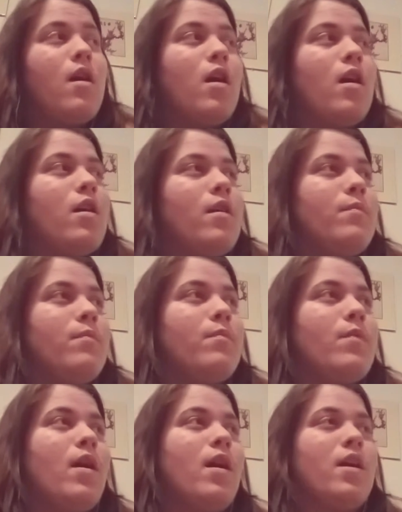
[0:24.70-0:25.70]

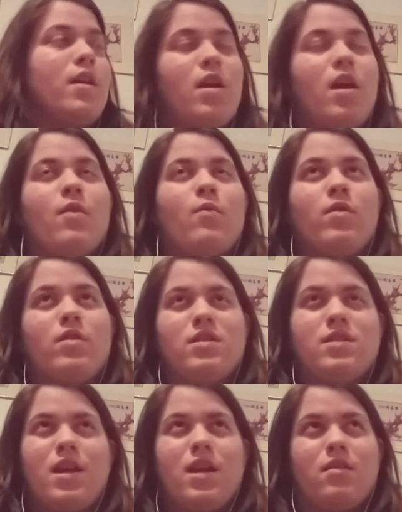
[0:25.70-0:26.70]
I kind of
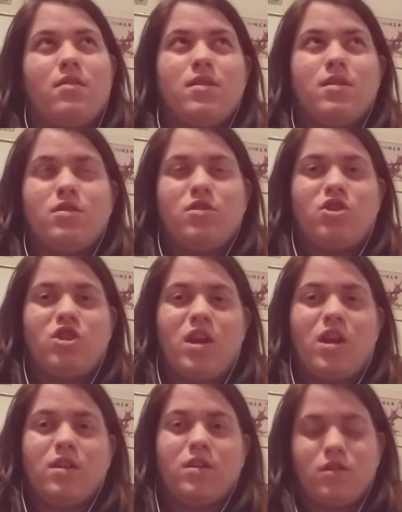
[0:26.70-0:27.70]
wanted to take this
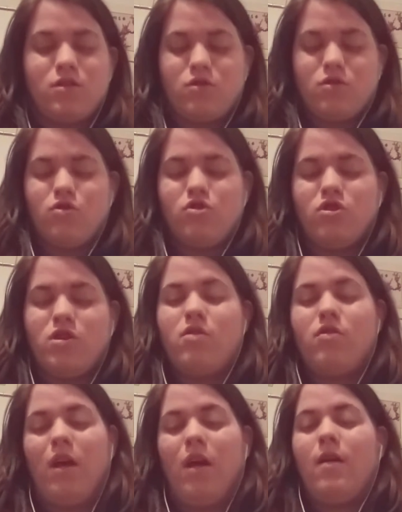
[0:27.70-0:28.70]
chance to
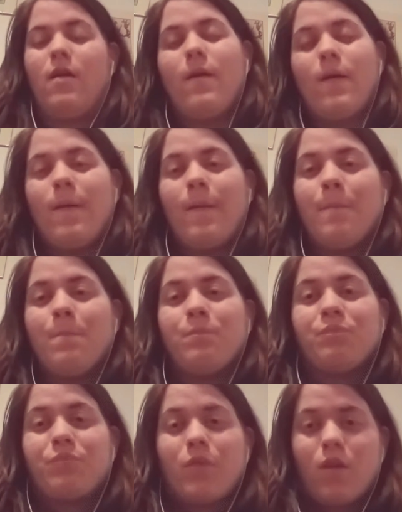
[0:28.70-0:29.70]
share that
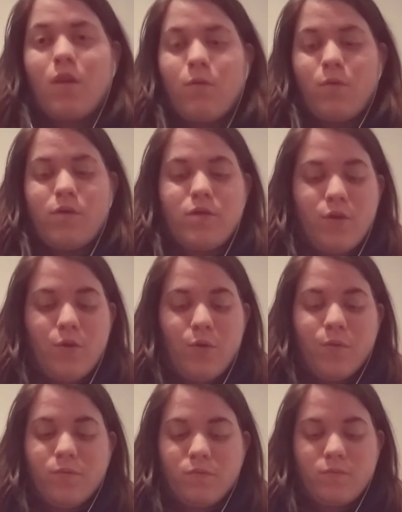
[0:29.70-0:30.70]
with you.